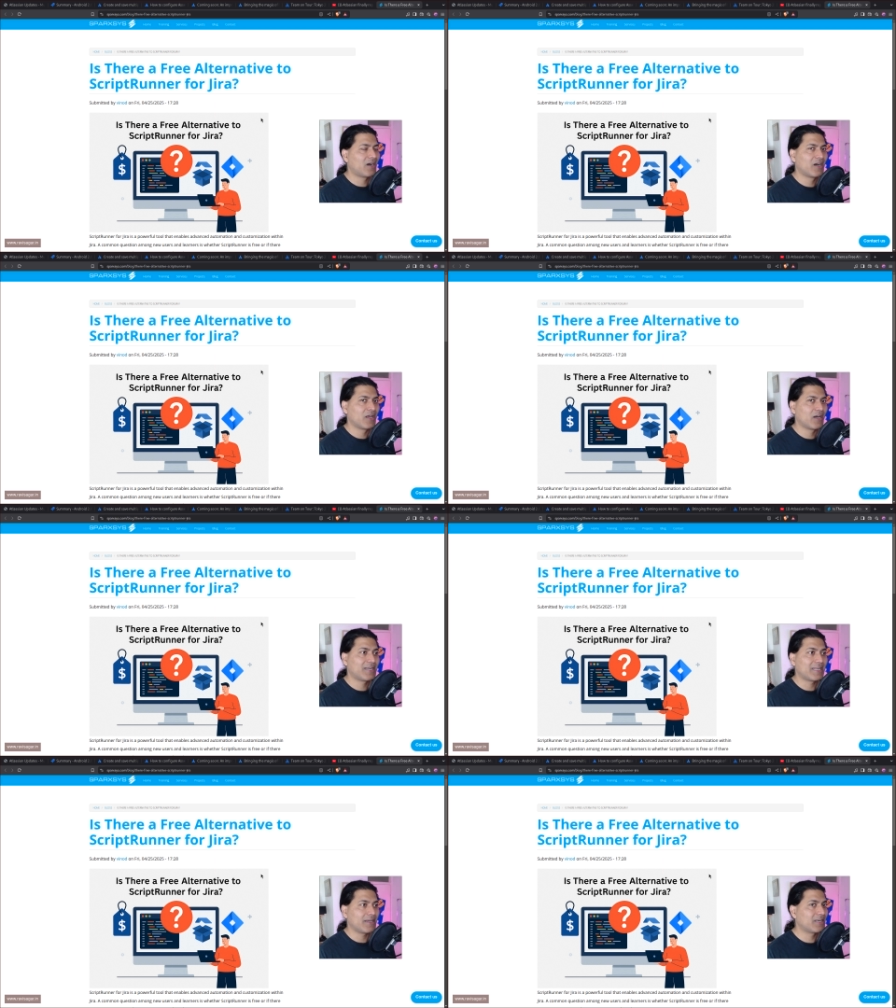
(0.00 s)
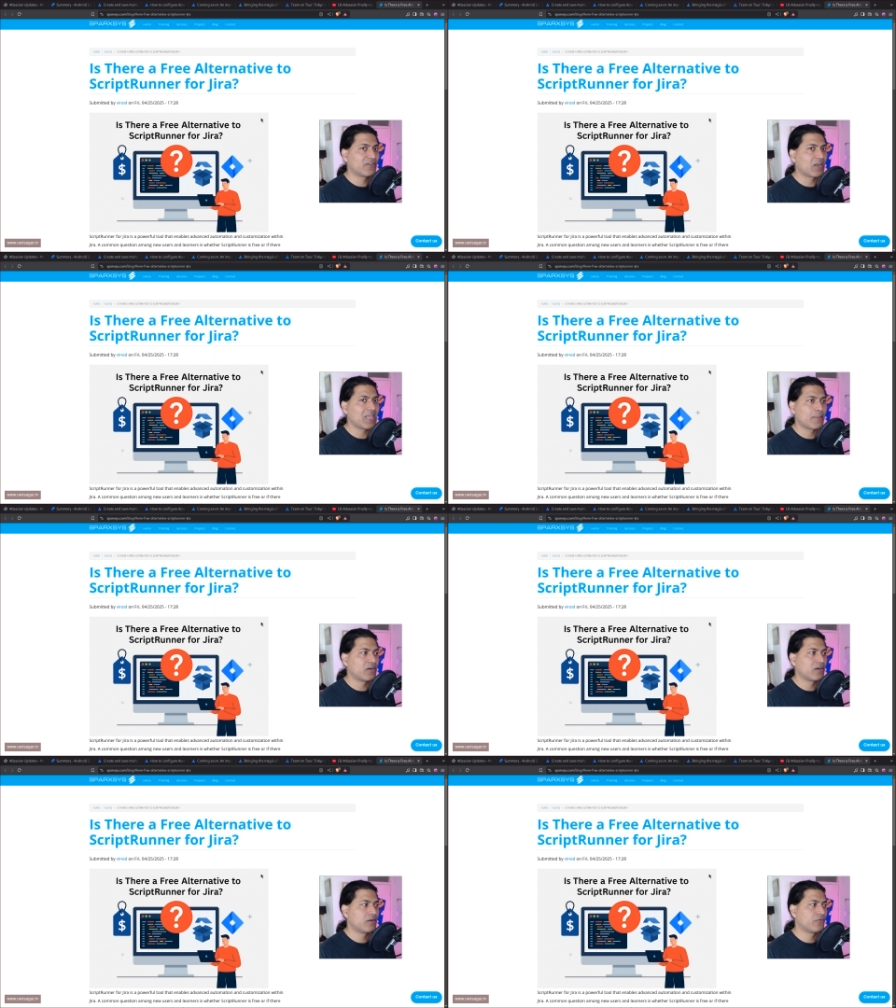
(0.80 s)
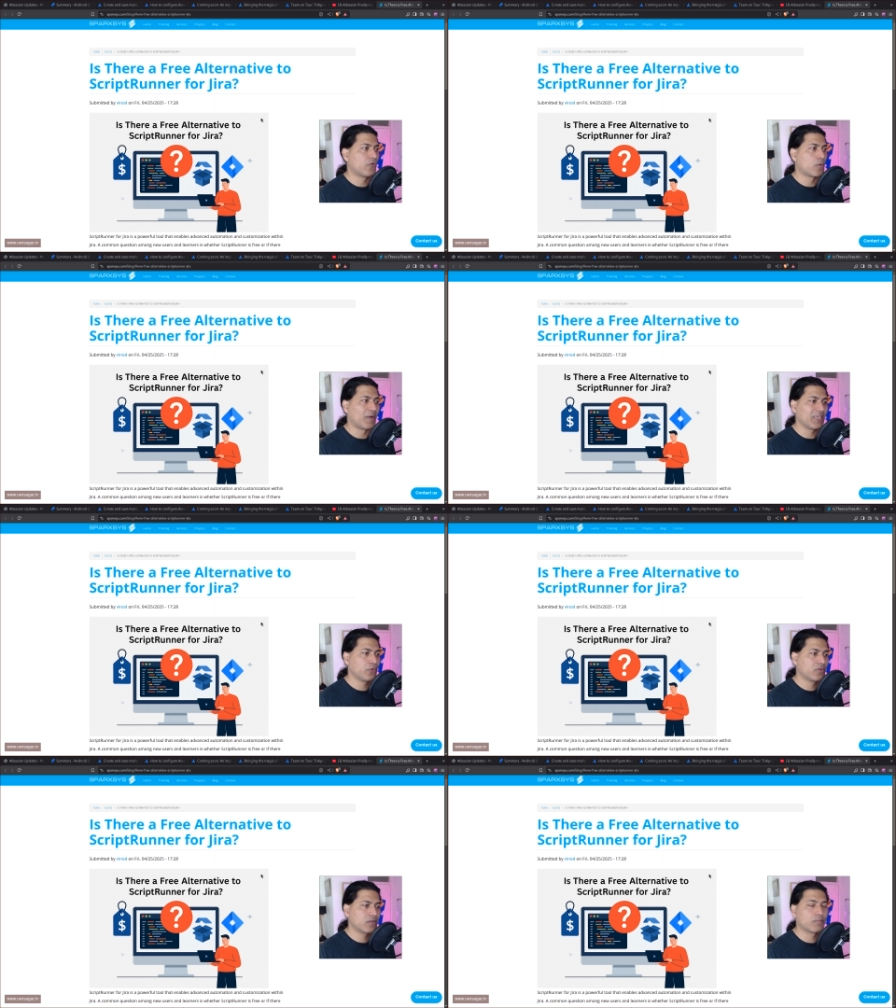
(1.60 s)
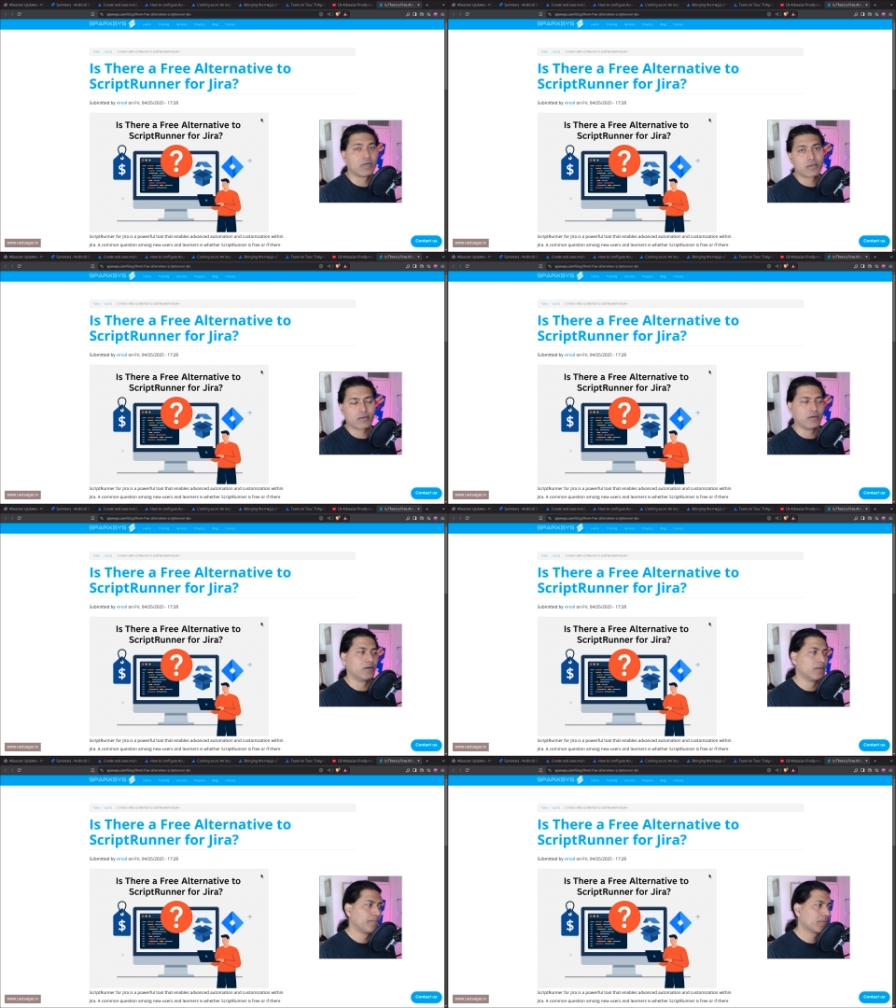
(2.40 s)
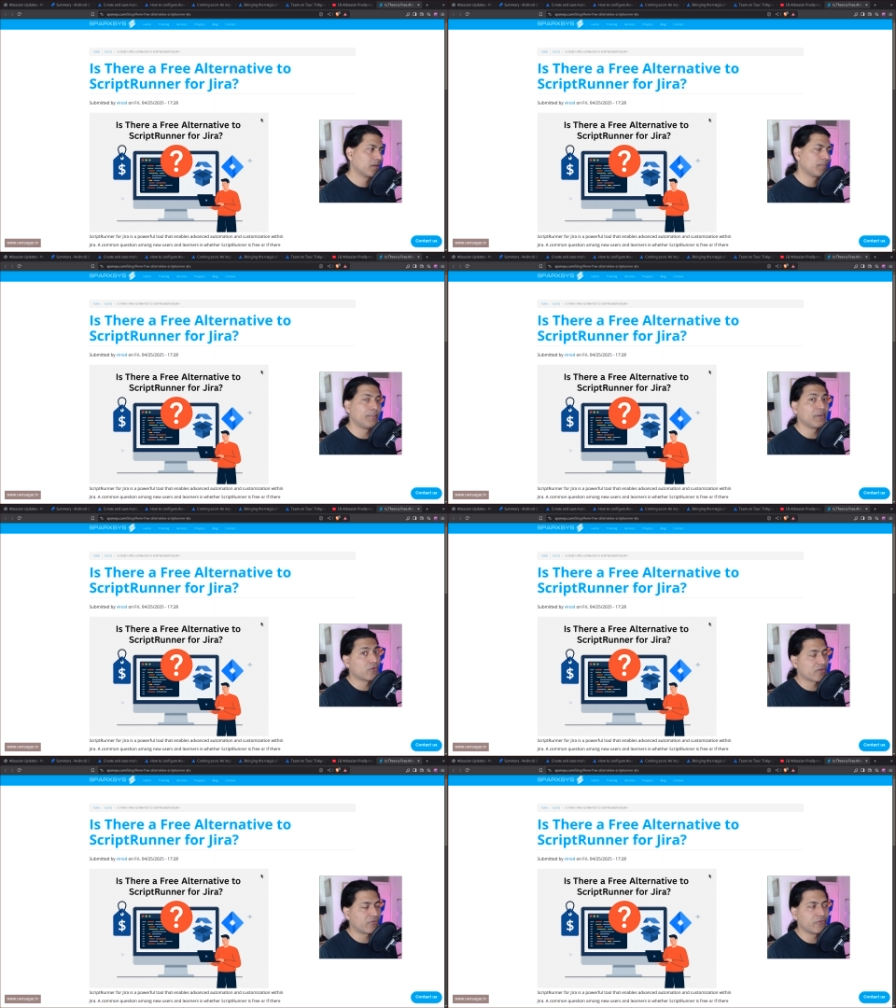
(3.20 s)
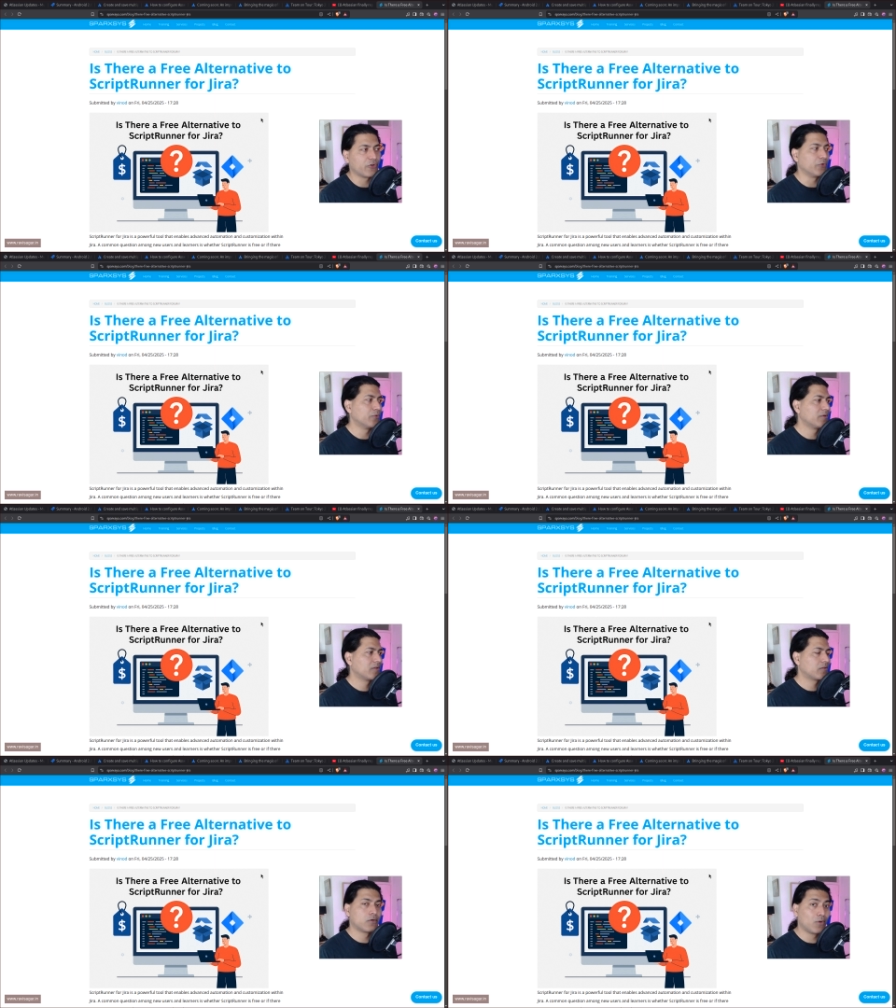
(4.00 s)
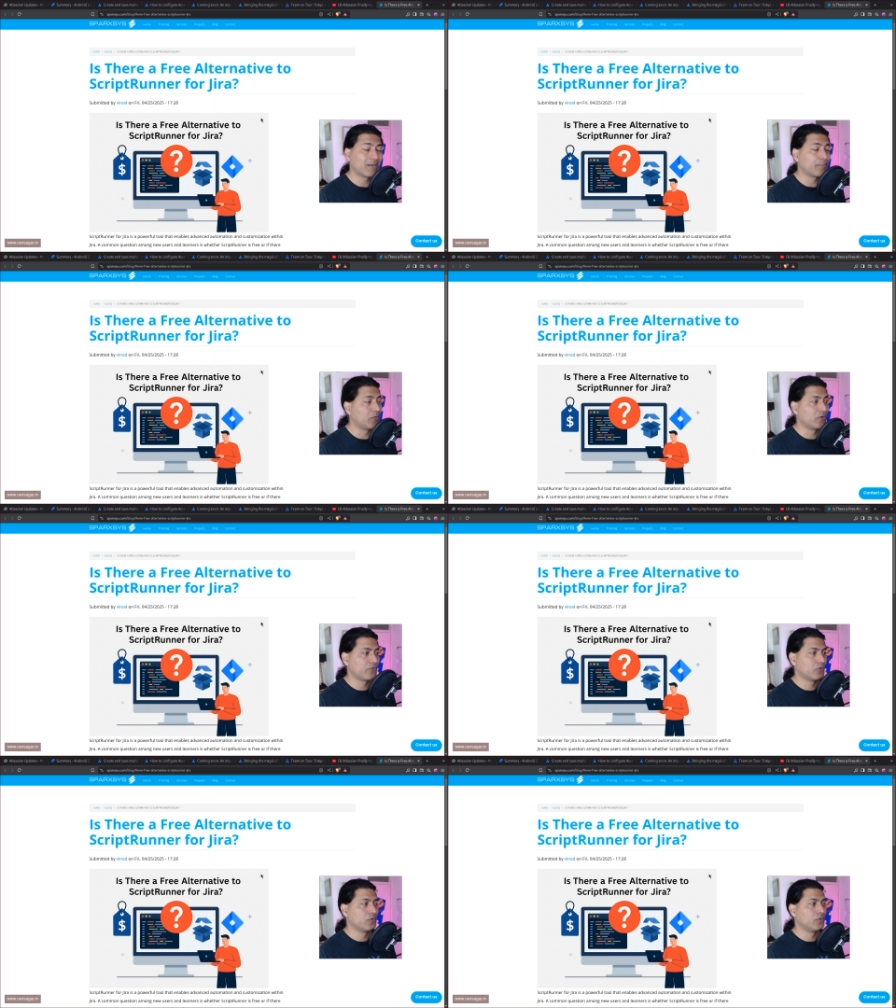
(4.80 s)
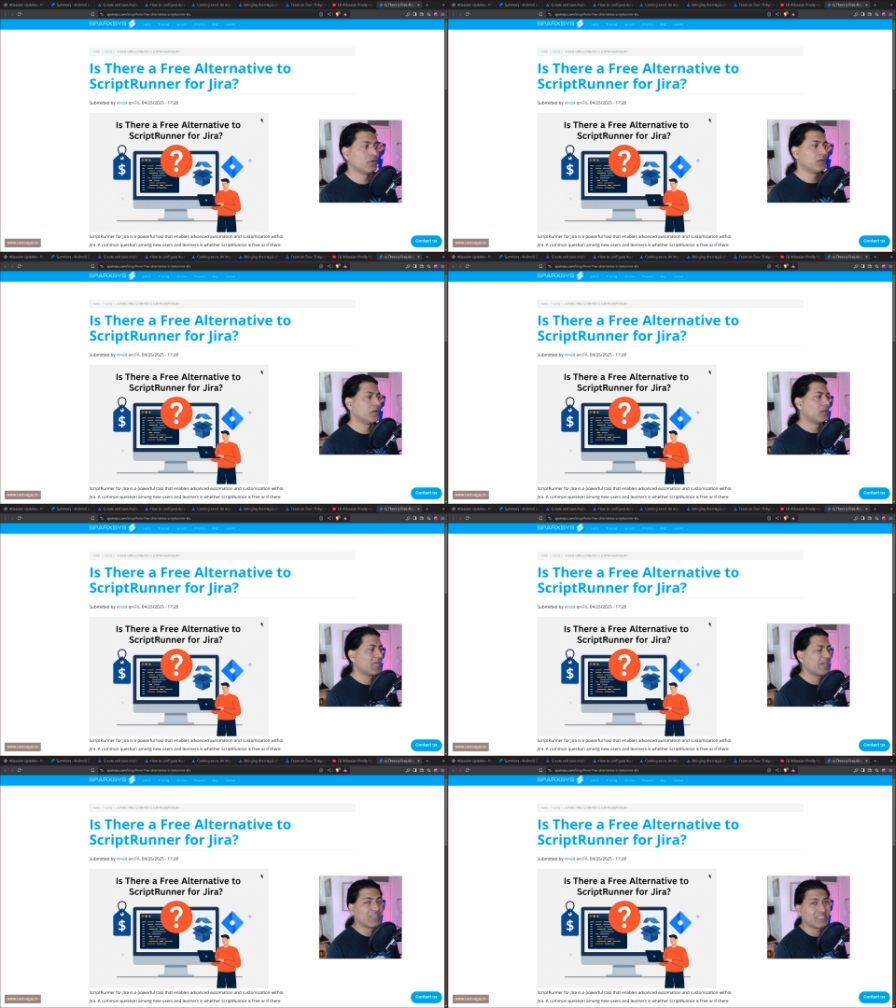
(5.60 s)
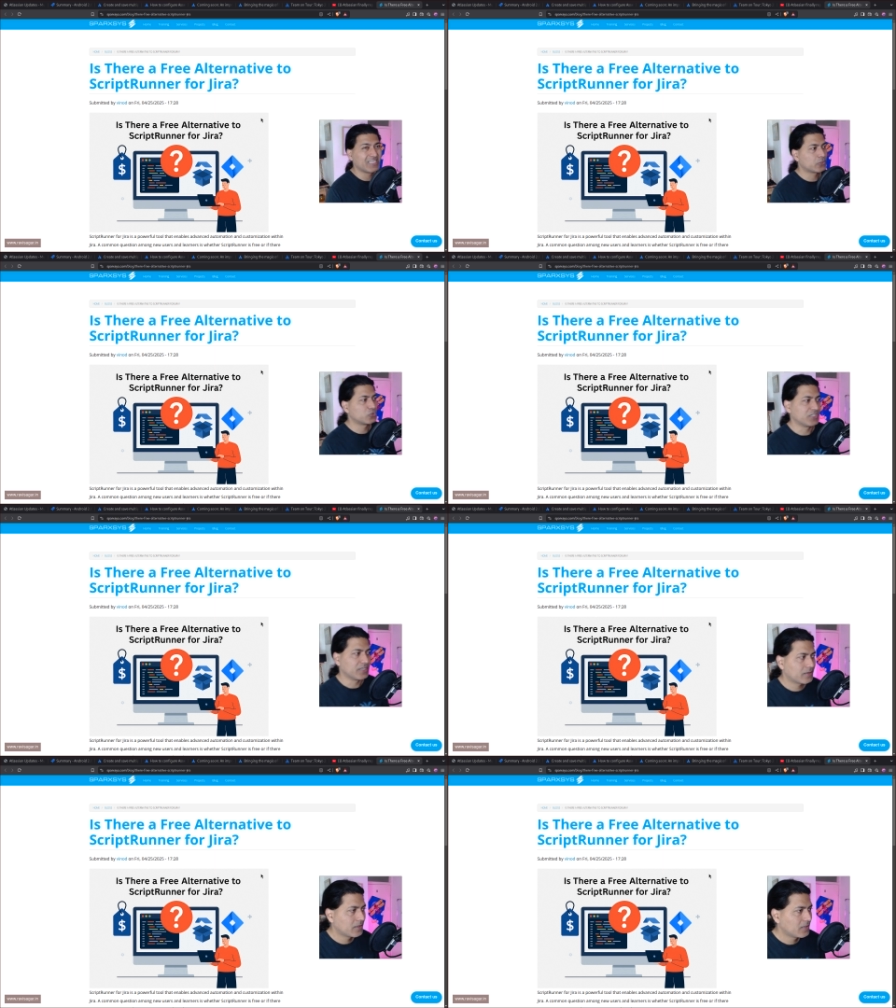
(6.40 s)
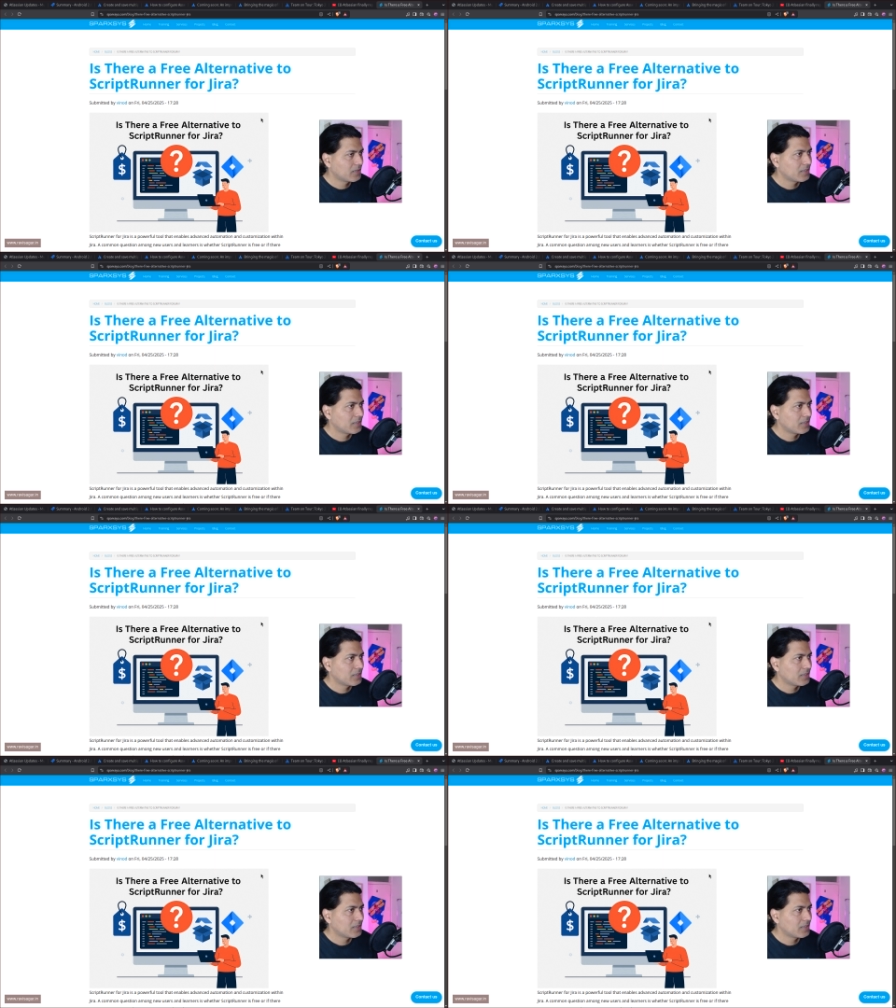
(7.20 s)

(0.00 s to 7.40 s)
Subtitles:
It never really happened for my users, but maybe it was different for you. So do let me know if you have anything to share.